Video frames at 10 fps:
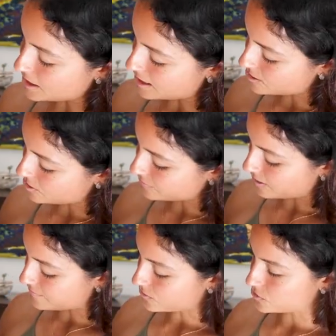Canon
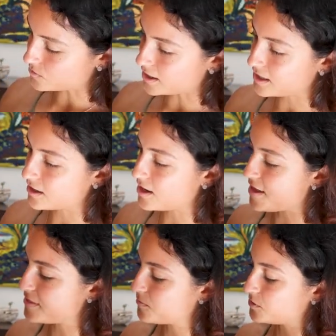R5 goes right here,
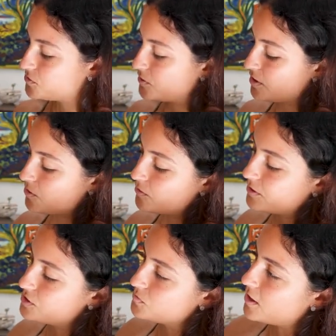and then what's really cool
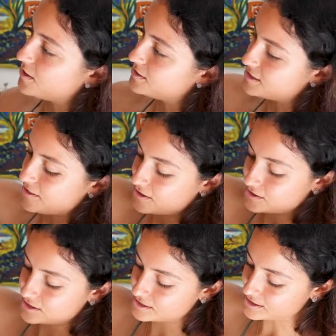as well is that
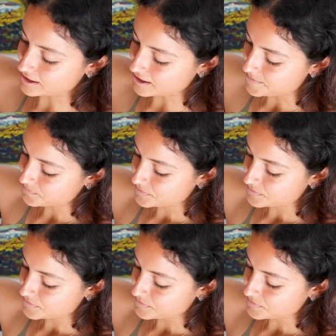there's this like